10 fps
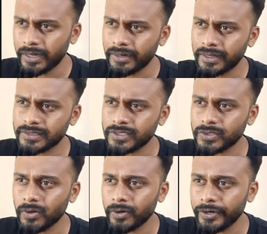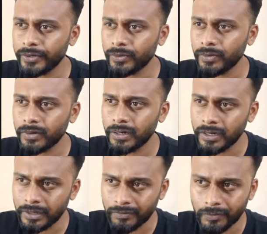And next is Cognito,
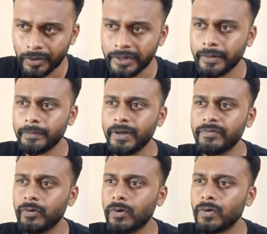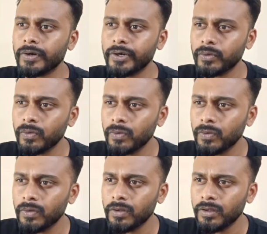one template for Cognito,
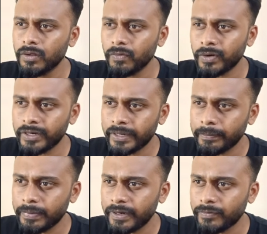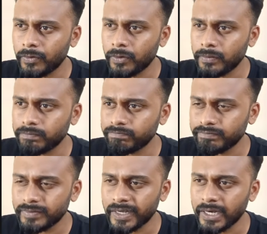one template for
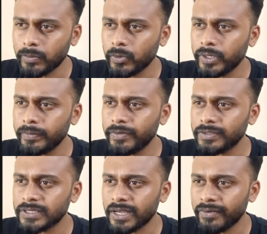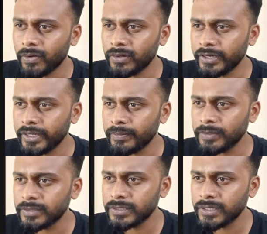DynamoDB, which is having all the
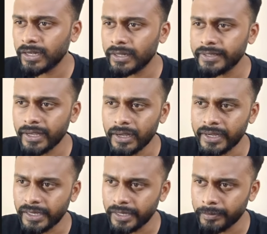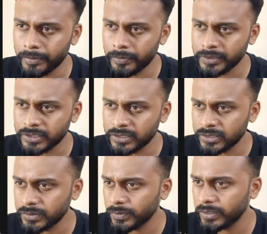tables. The IAM
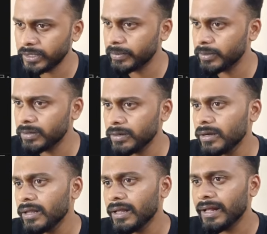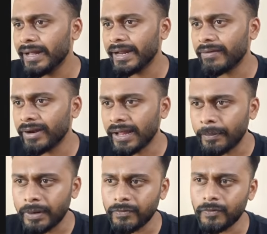permissions is one table, and I have a
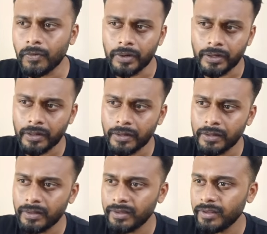Lambda folder